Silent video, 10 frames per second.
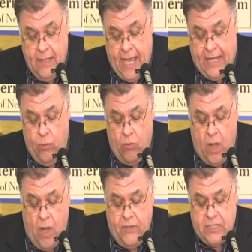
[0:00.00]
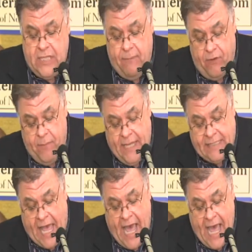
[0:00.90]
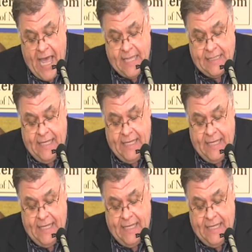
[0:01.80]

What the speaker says: And he rubbed the sleep from his eyes,